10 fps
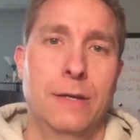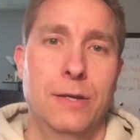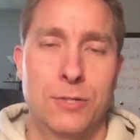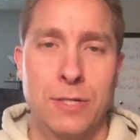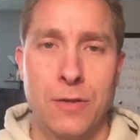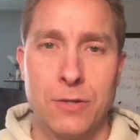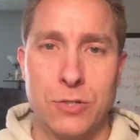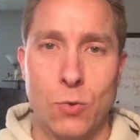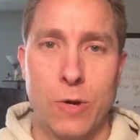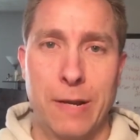Here's another
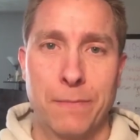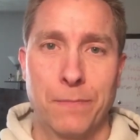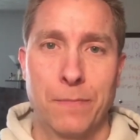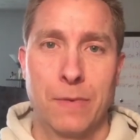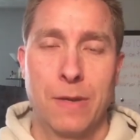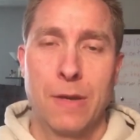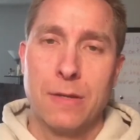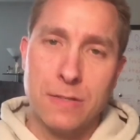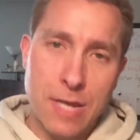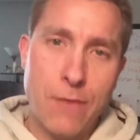story.
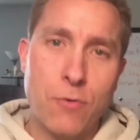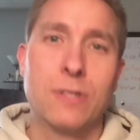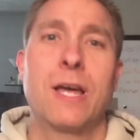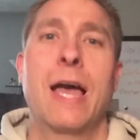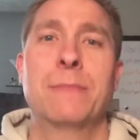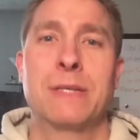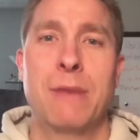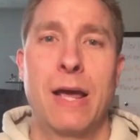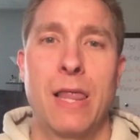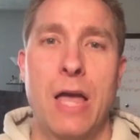Several times in
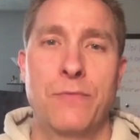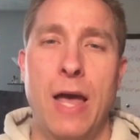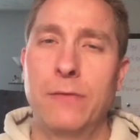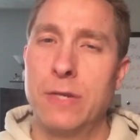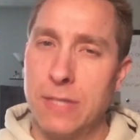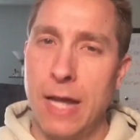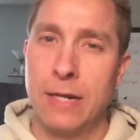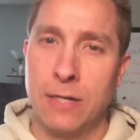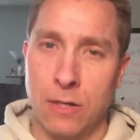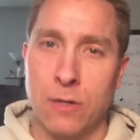my life, I've
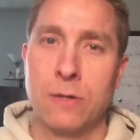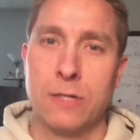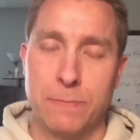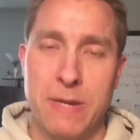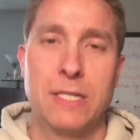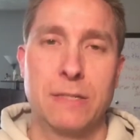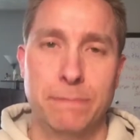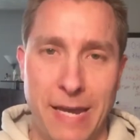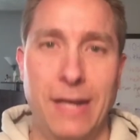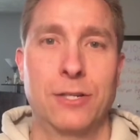decided to learn to speak
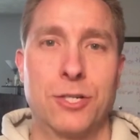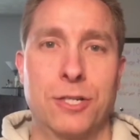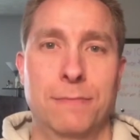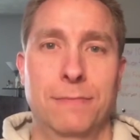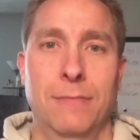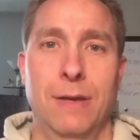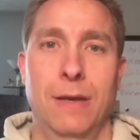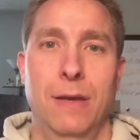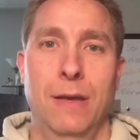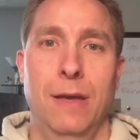Spanish,
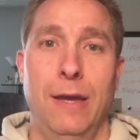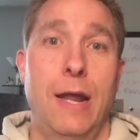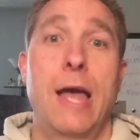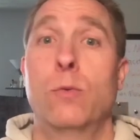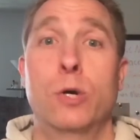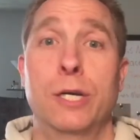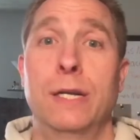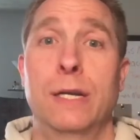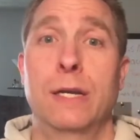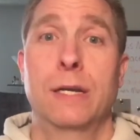and I
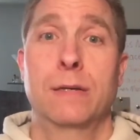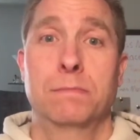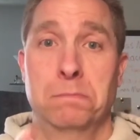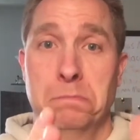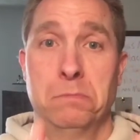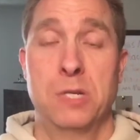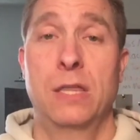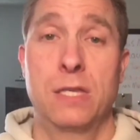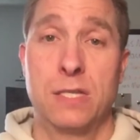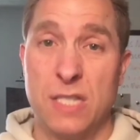would
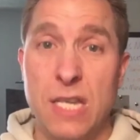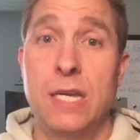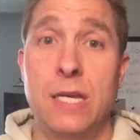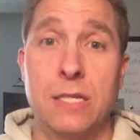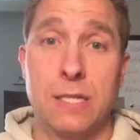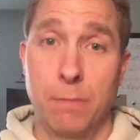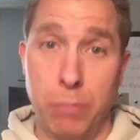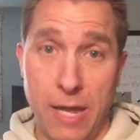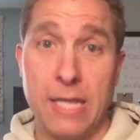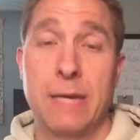get the CDs and
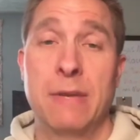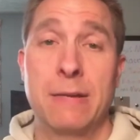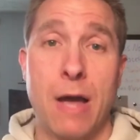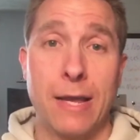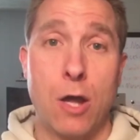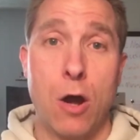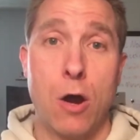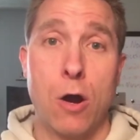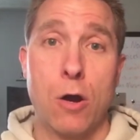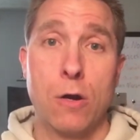play them in my
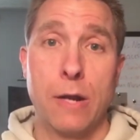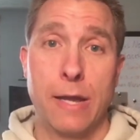car